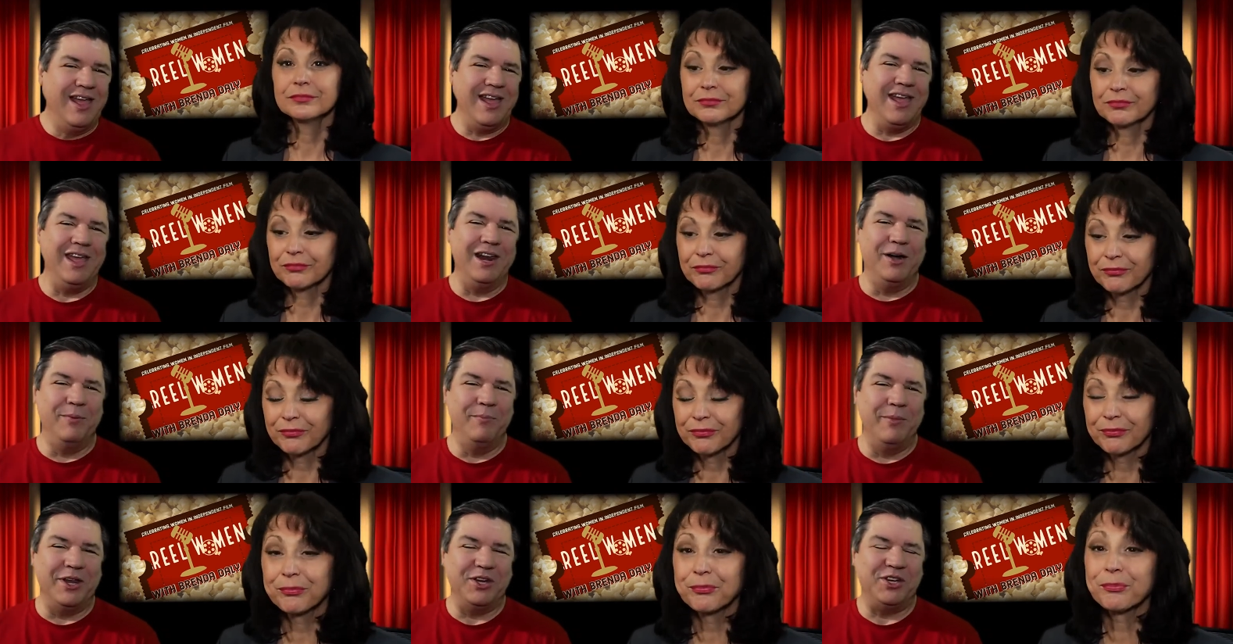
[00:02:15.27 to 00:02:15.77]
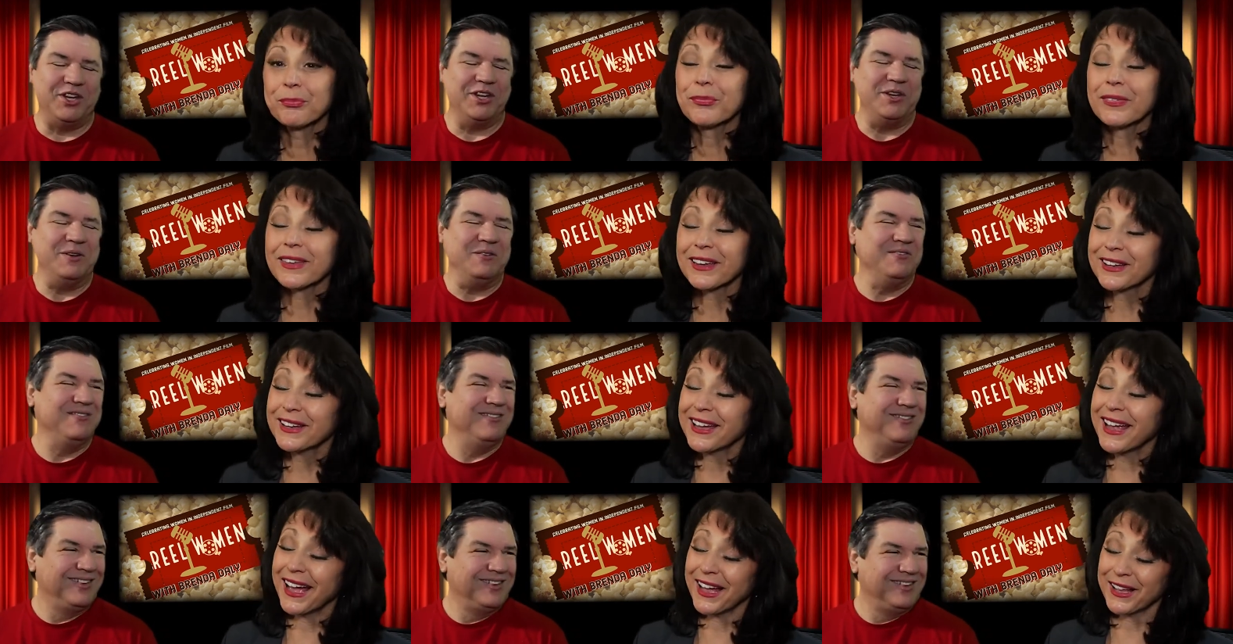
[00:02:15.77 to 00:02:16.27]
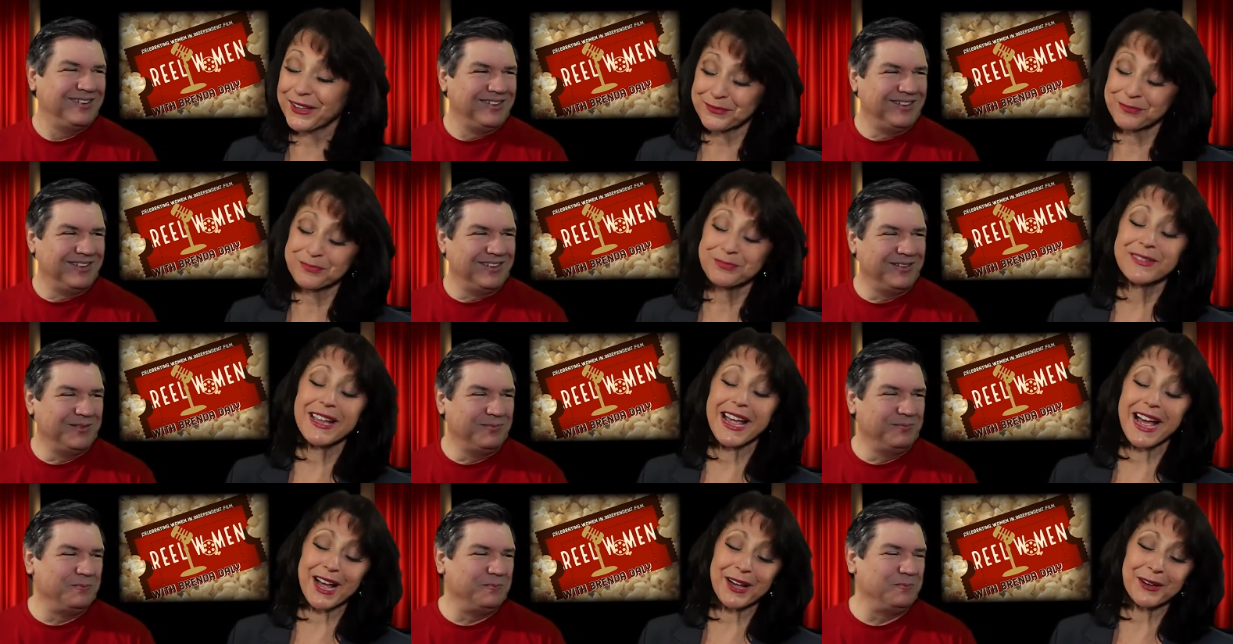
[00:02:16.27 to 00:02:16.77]
Speaker 1: intermission.
Speaker 2: Yeah,
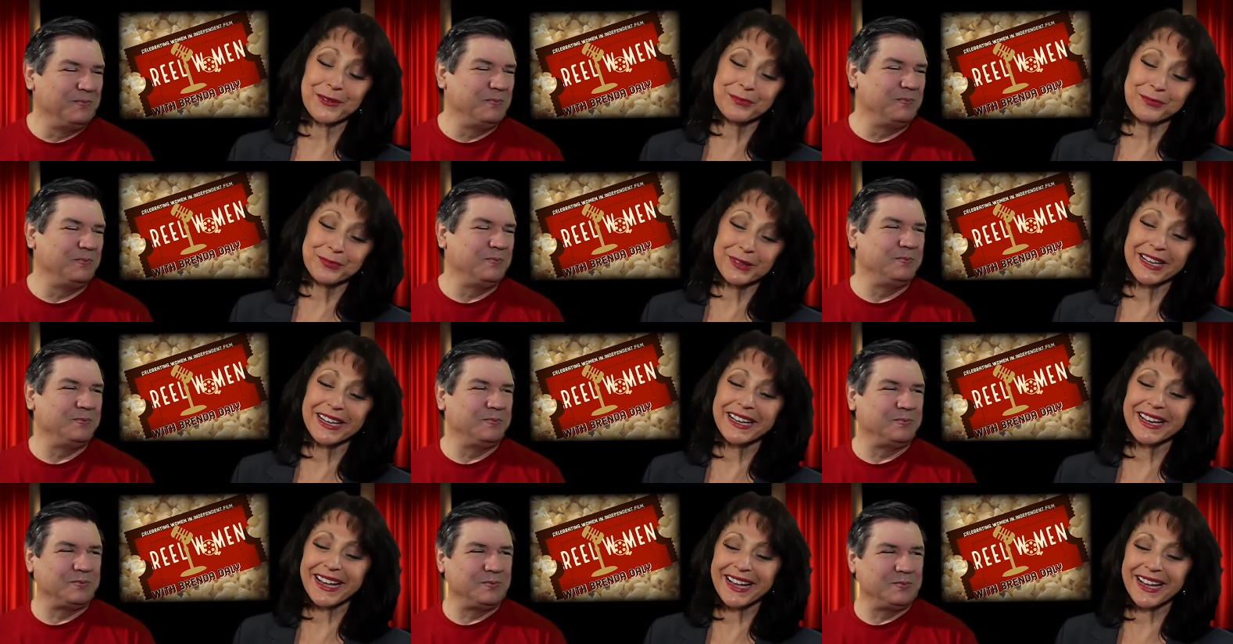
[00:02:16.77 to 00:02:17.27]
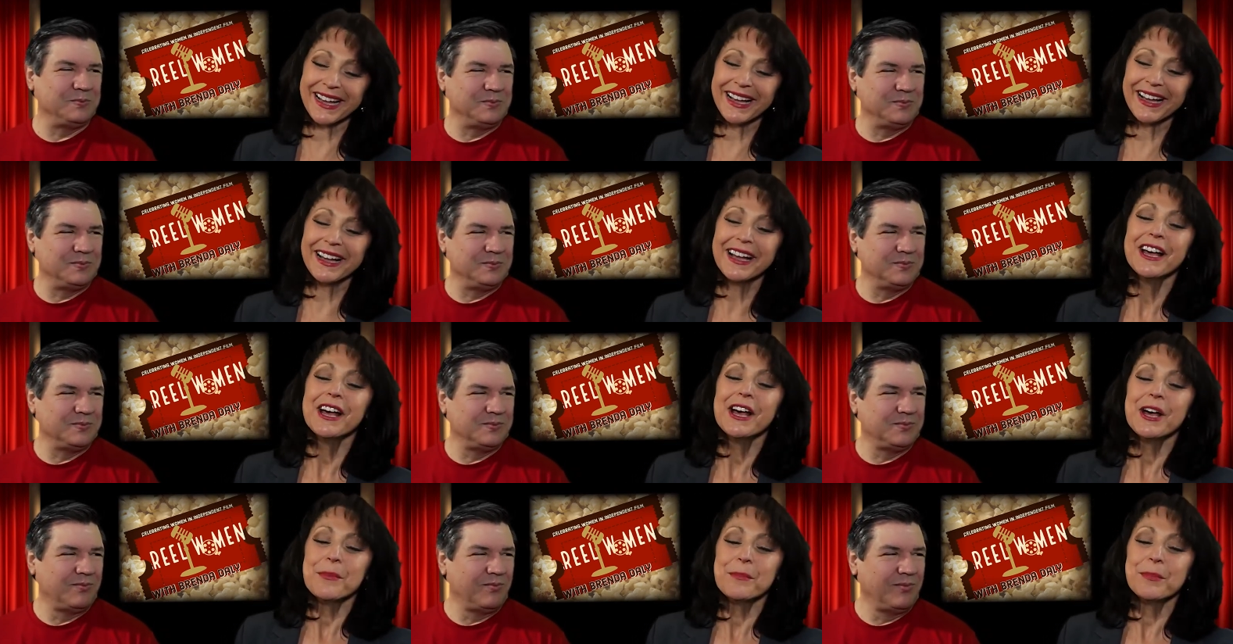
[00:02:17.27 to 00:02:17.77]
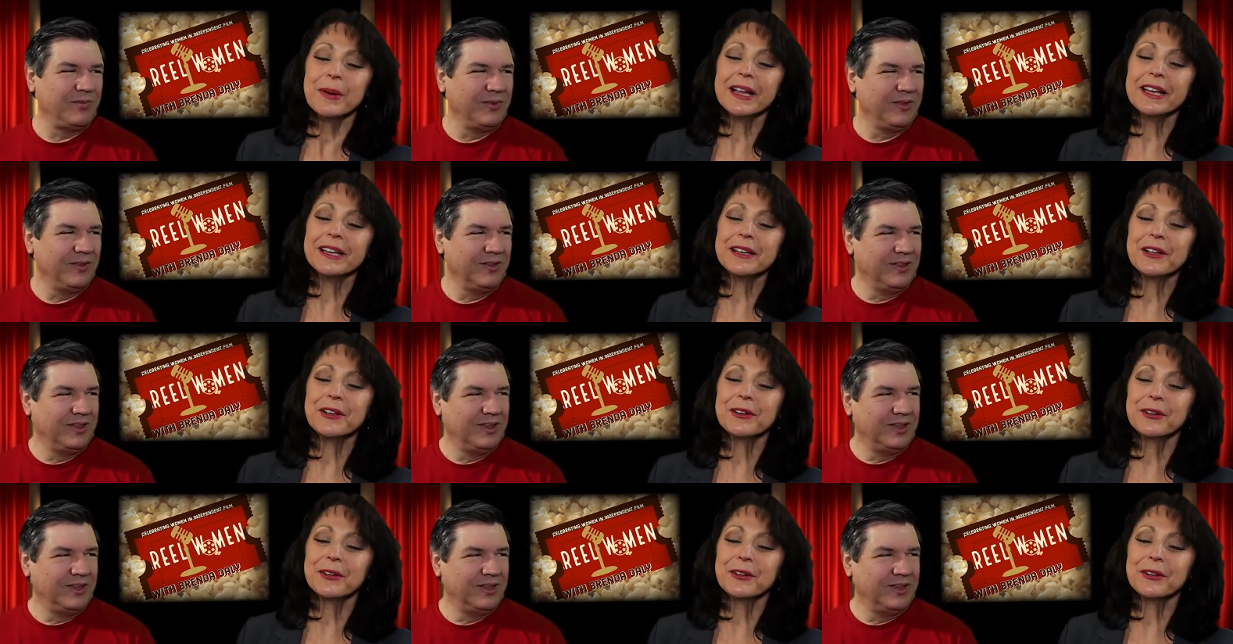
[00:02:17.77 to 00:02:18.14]
yeah, but uh, but